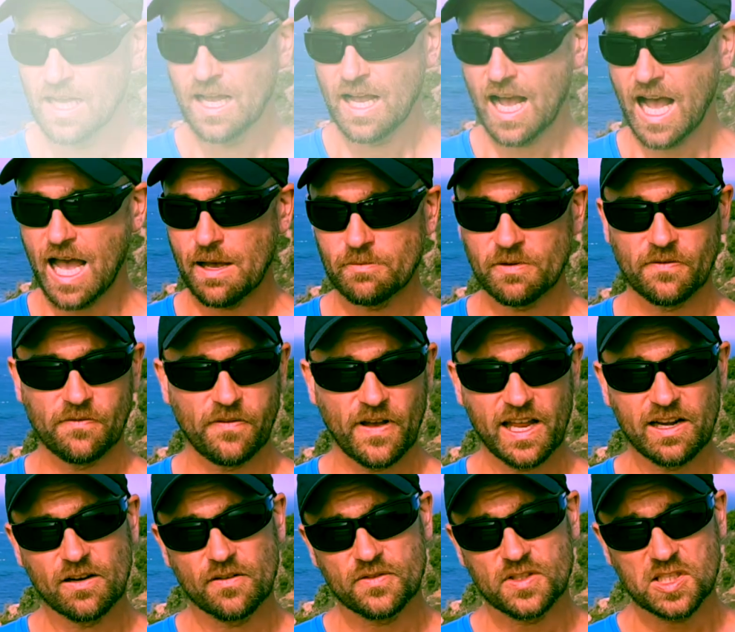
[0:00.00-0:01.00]
I'm a
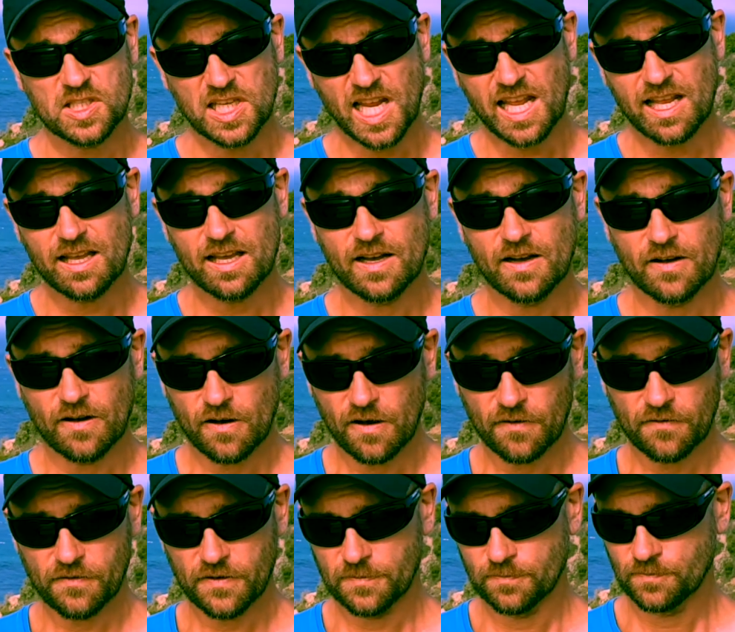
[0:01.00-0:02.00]
fan of
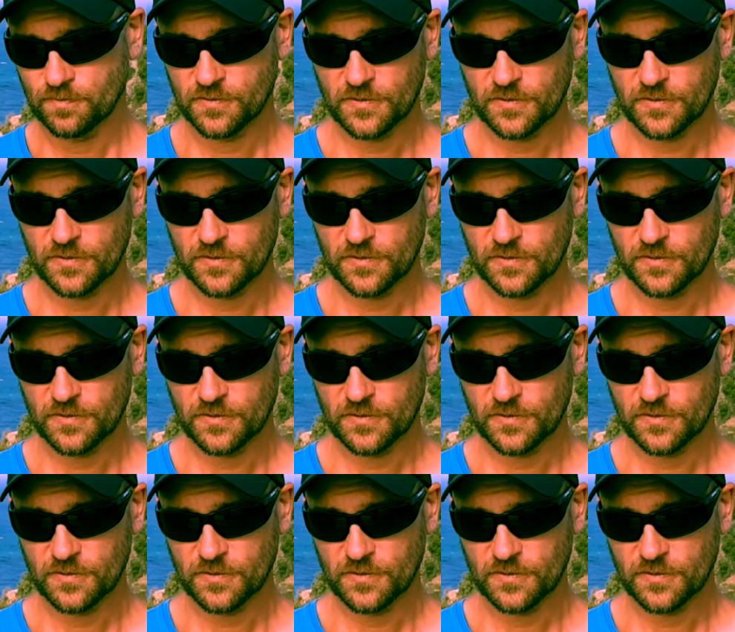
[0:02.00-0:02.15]
I'm